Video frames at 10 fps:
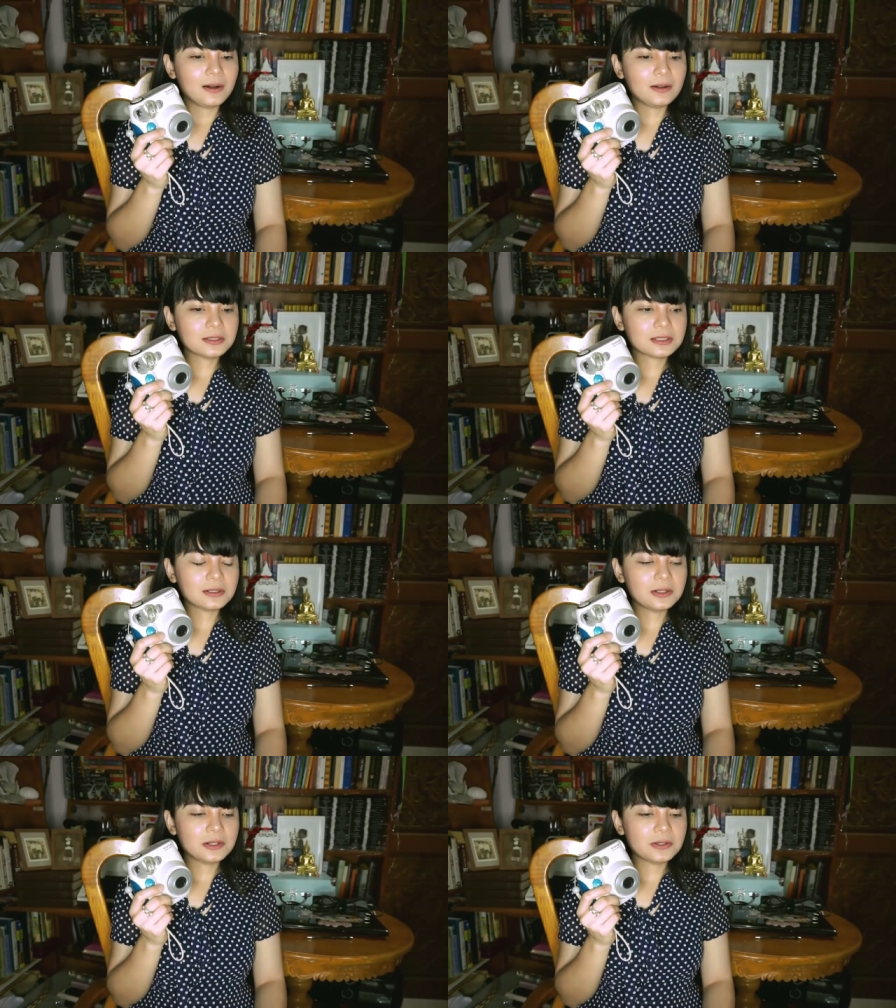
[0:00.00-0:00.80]

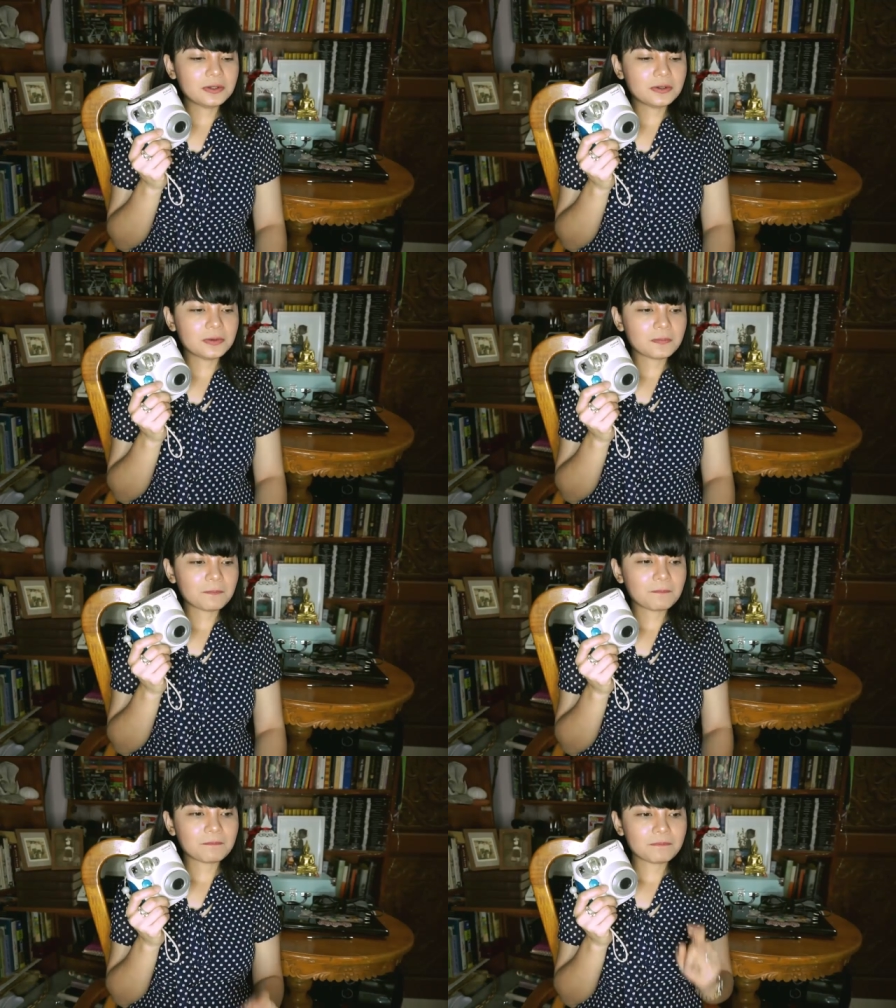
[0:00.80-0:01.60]
Also,
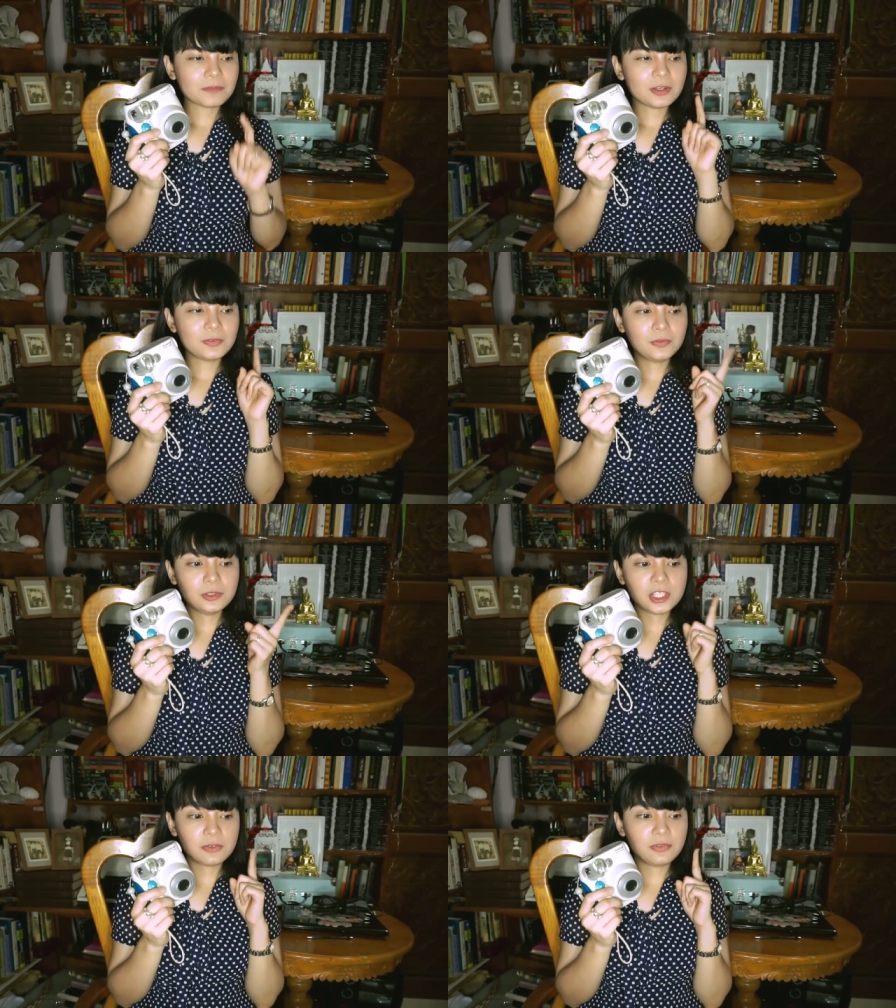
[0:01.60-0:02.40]

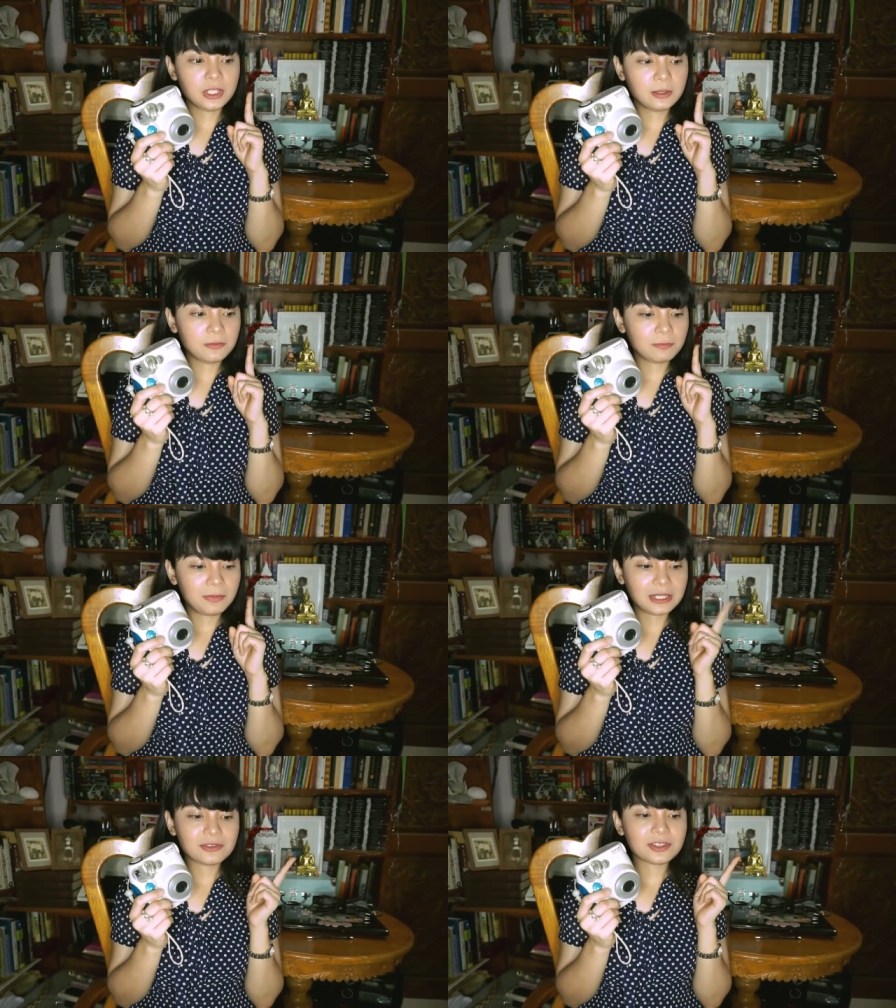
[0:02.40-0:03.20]
Fujifilm
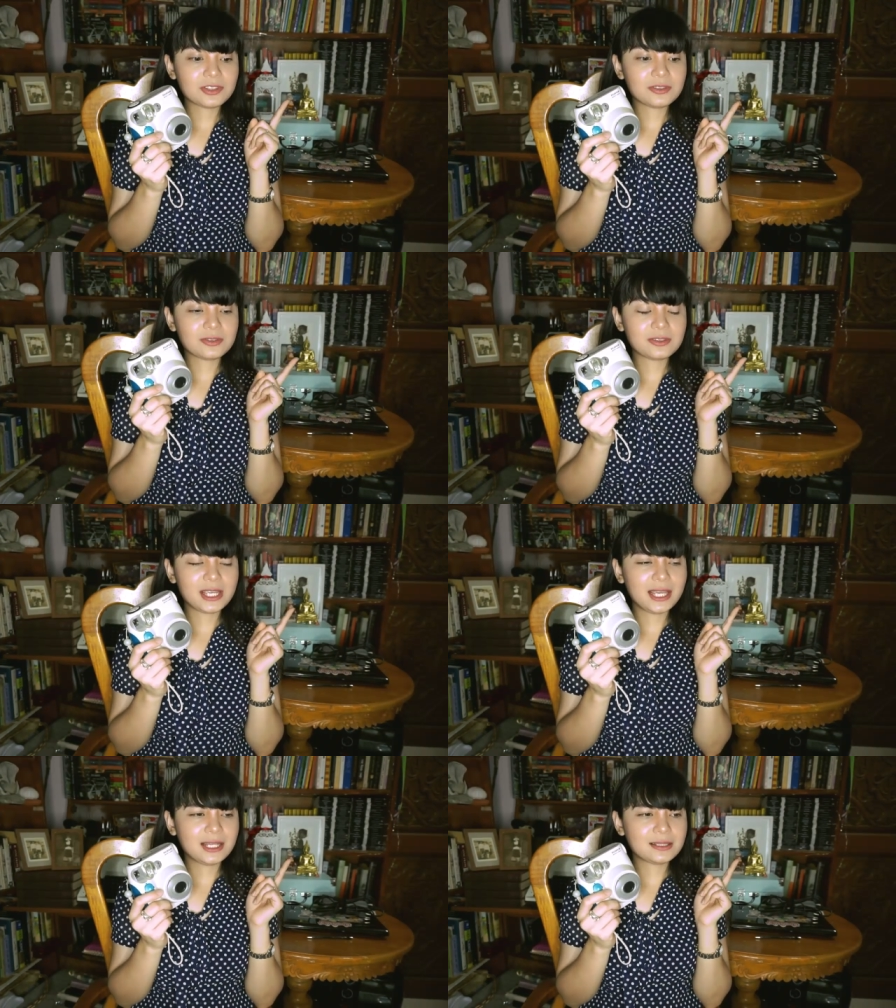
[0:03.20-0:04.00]
pictures
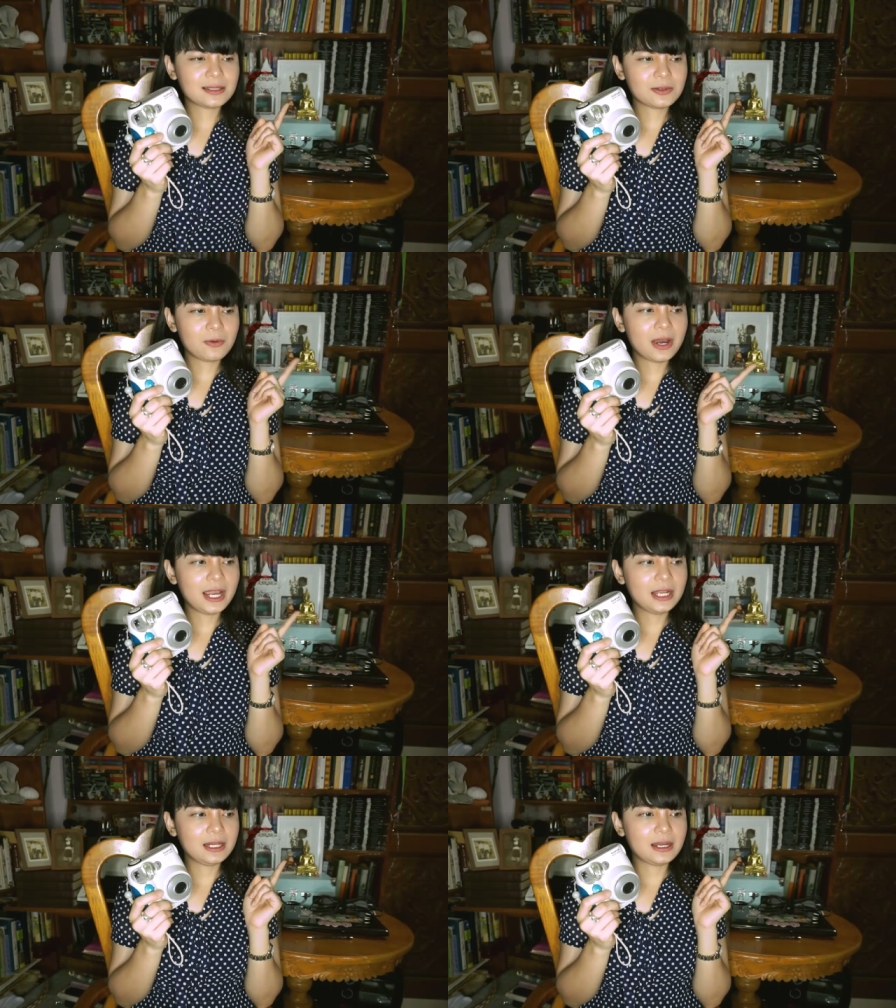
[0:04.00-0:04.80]
takes
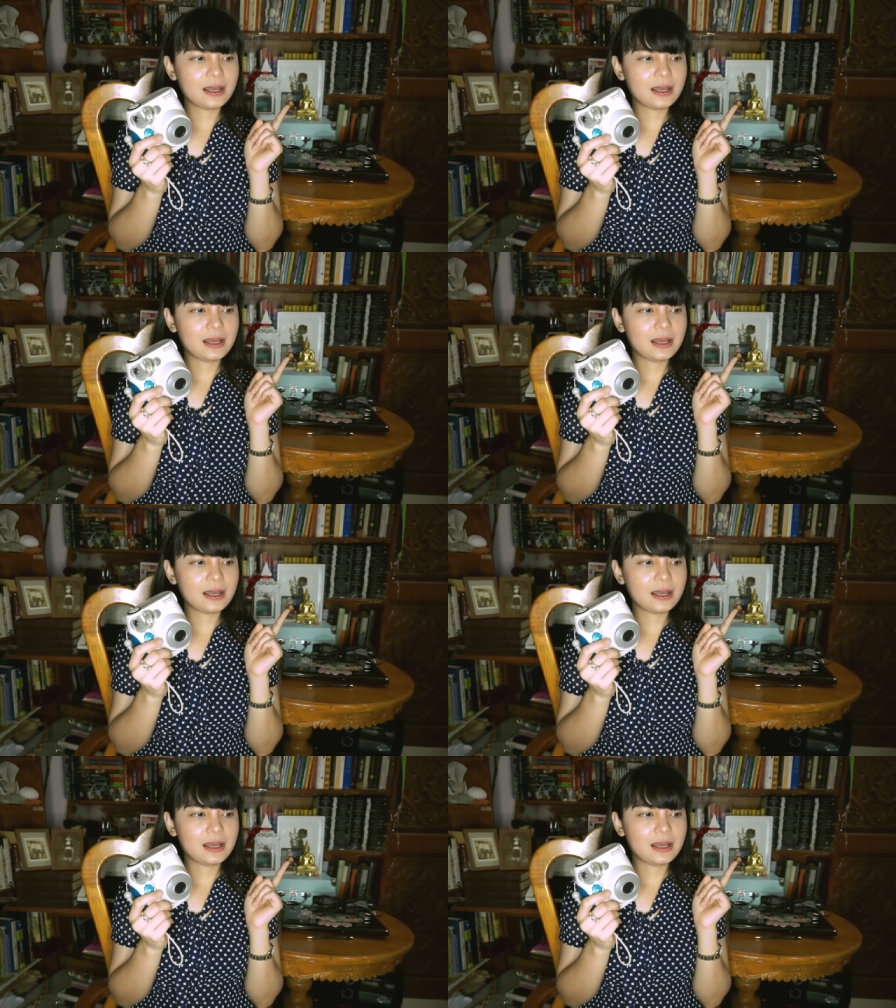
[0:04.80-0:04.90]
quite